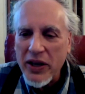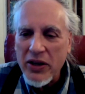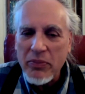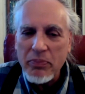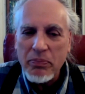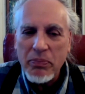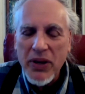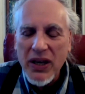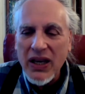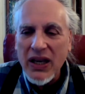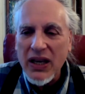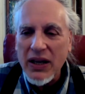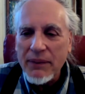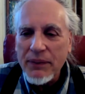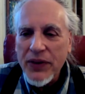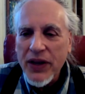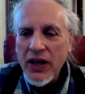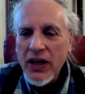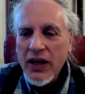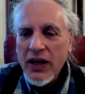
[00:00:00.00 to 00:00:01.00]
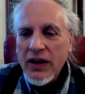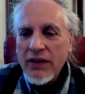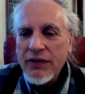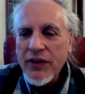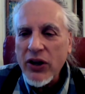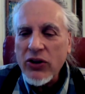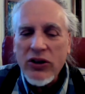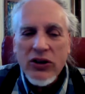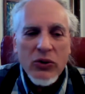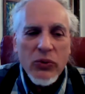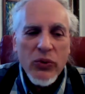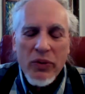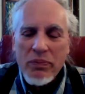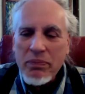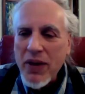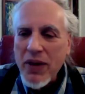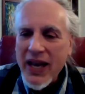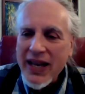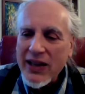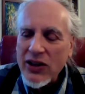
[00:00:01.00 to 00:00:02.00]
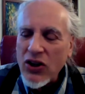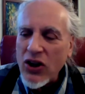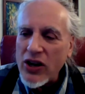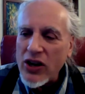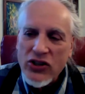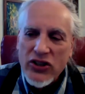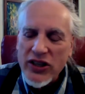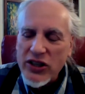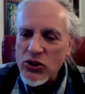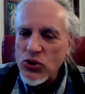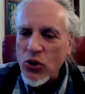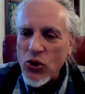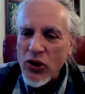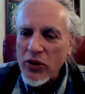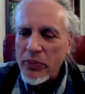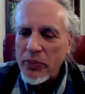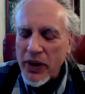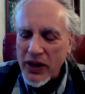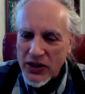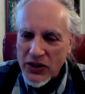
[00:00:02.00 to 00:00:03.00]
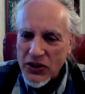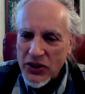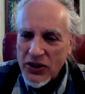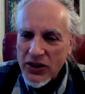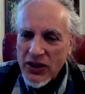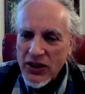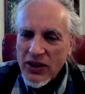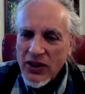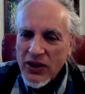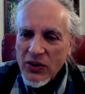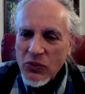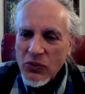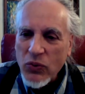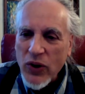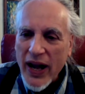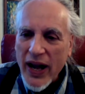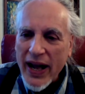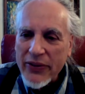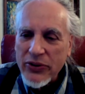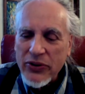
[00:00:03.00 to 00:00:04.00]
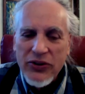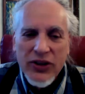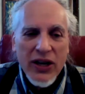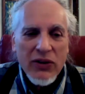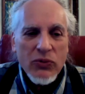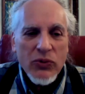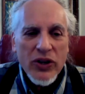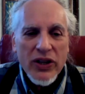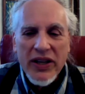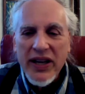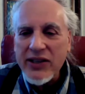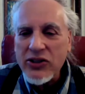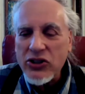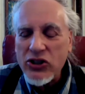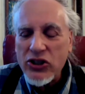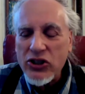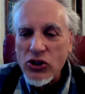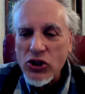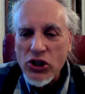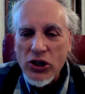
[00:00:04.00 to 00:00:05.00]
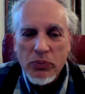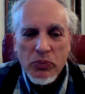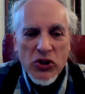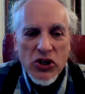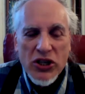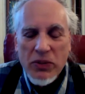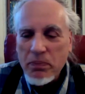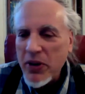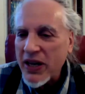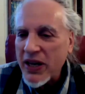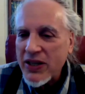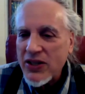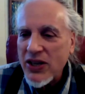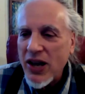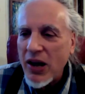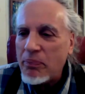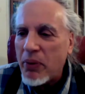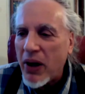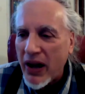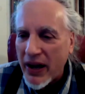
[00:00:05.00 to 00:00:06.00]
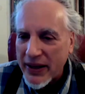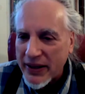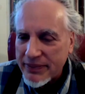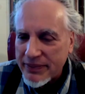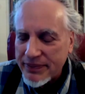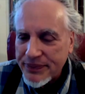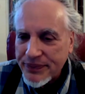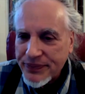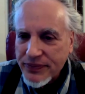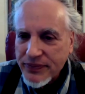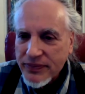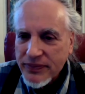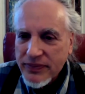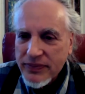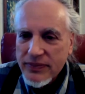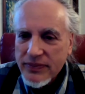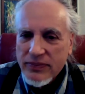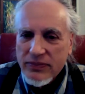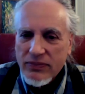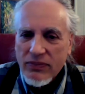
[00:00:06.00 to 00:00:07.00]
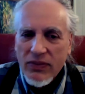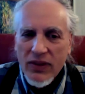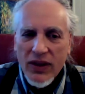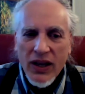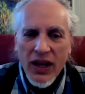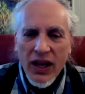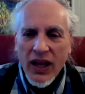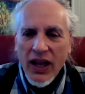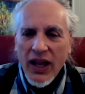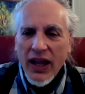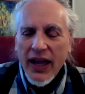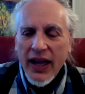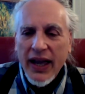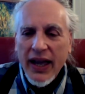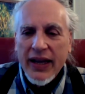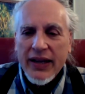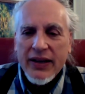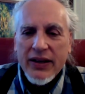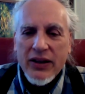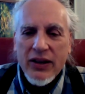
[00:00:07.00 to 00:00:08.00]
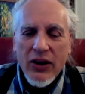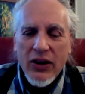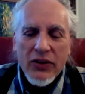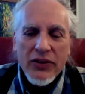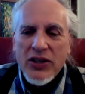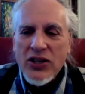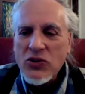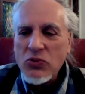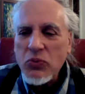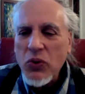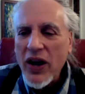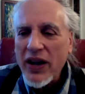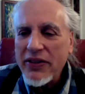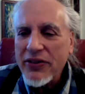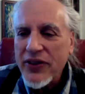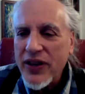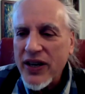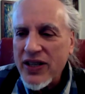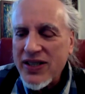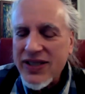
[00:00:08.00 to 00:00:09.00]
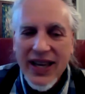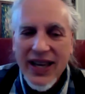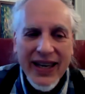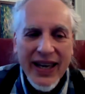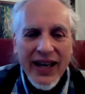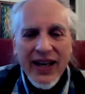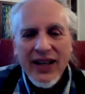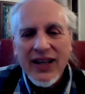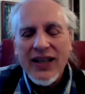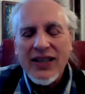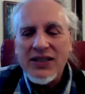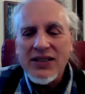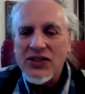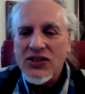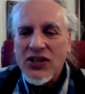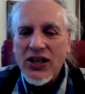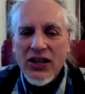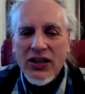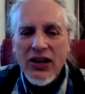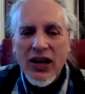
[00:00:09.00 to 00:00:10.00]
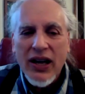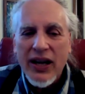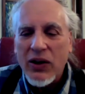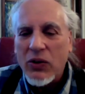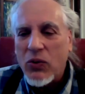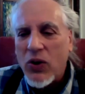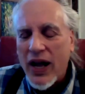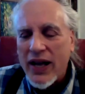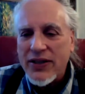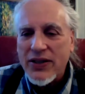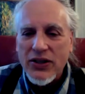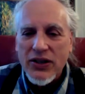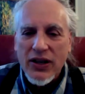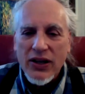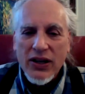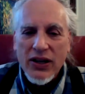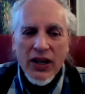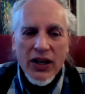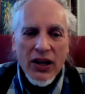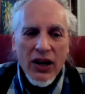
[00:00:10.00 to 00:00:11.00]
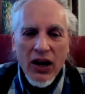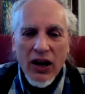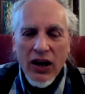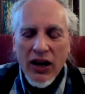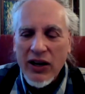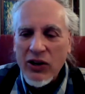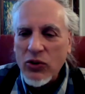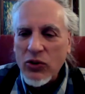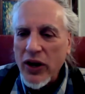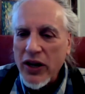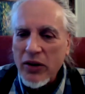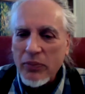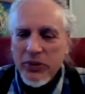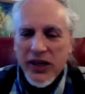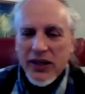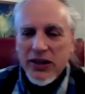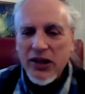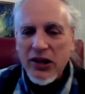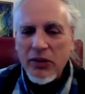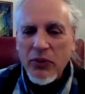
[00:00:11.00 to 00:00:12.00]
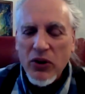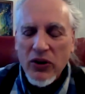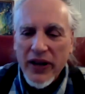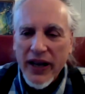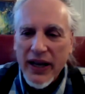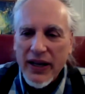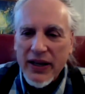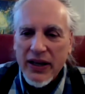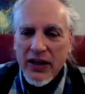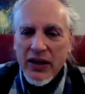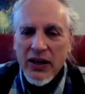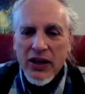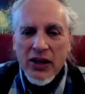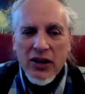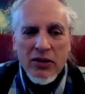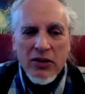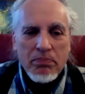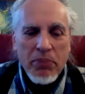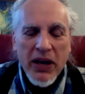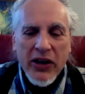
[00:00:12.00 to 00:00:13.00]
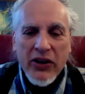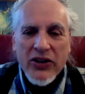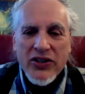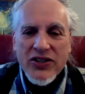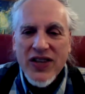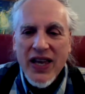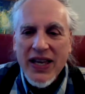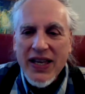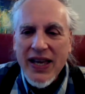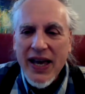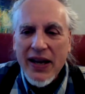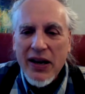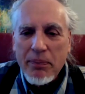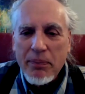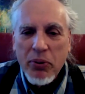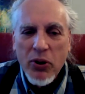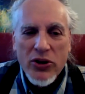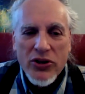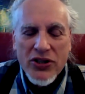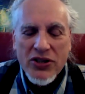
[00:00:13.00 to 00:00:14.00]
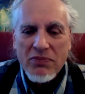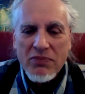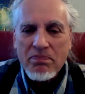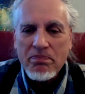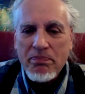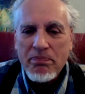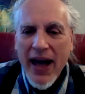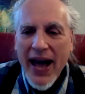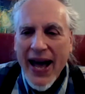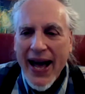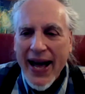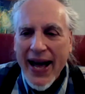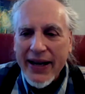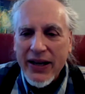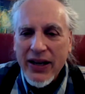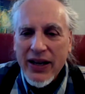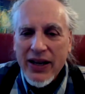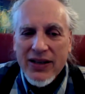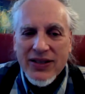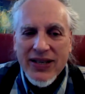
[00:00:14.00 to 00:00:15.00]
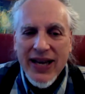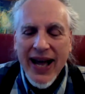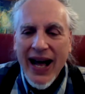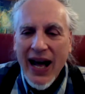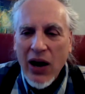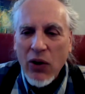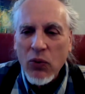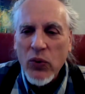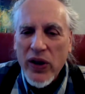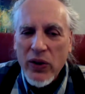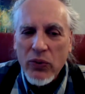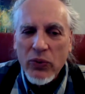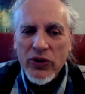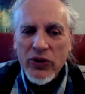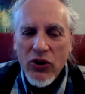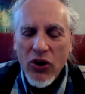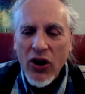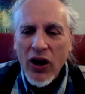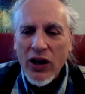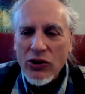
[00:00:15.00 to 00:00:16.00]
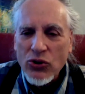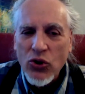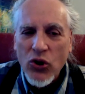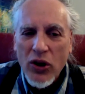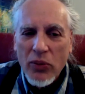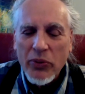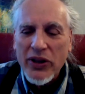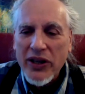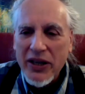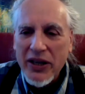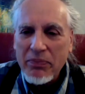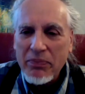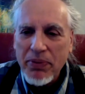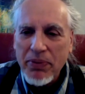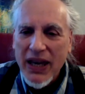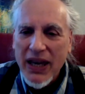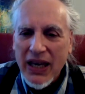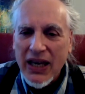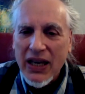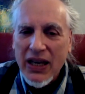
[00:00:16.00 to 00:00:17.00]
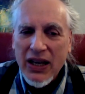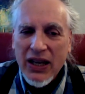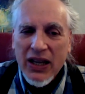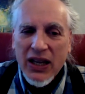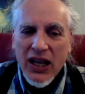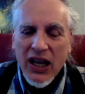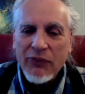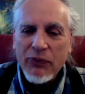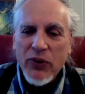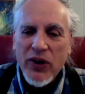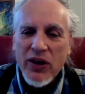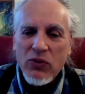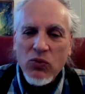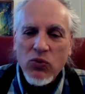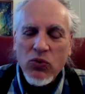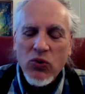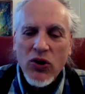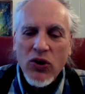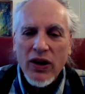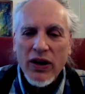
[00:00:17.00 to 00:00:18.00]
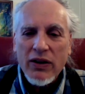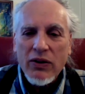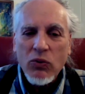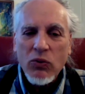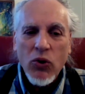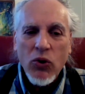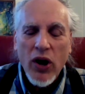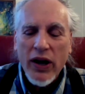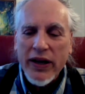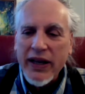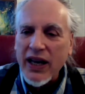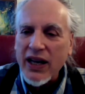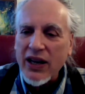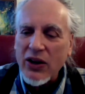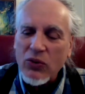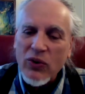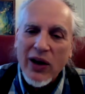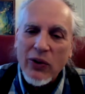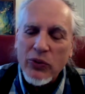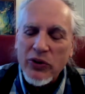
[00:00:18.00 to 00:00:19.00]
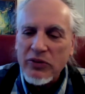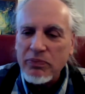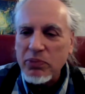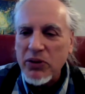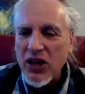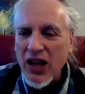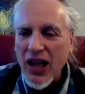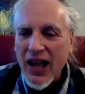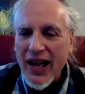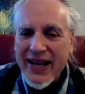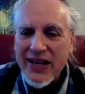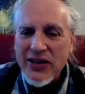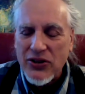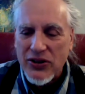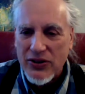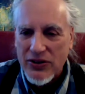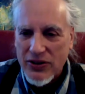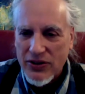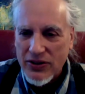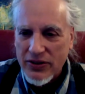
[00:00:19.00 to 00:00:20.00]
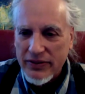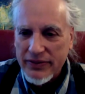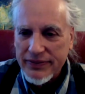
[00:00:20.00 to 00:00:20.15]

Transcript: to be, they're going to remain largely dormant rather than relationships she picks up on. Mm-hmm. And, this is why things like LSD and ayahuasca are incredibly liberating, because they get a person back to how we would all normally be if we weren't walking around with blinders.